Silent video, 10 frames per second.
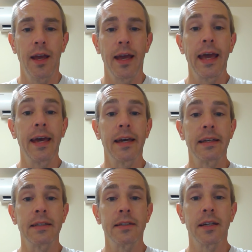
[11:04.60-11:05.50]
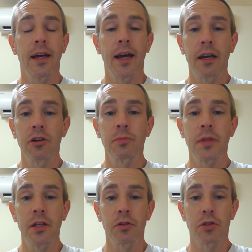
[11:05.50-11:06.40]
And I hope
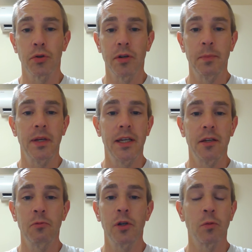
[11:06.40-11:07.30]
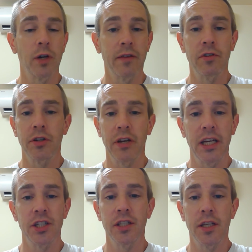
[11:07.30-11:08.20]
that you'll join me with whatever
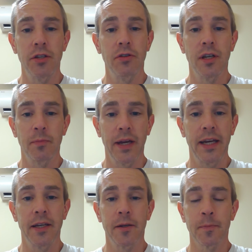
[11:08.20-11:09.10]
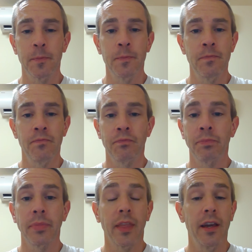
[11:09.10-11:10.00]
donation that you can make.
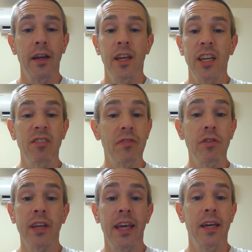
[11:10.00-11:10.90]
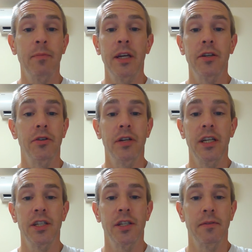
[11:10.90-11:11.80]
Even if you can't make a
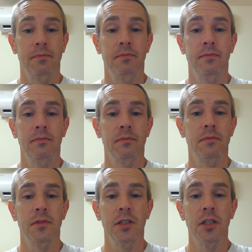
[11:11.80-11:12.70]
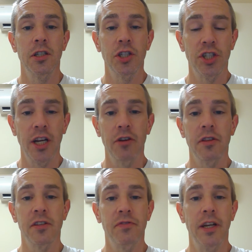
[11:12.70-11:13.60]
donation, share
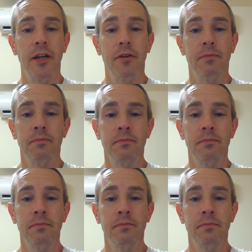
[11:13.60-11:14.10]
this video,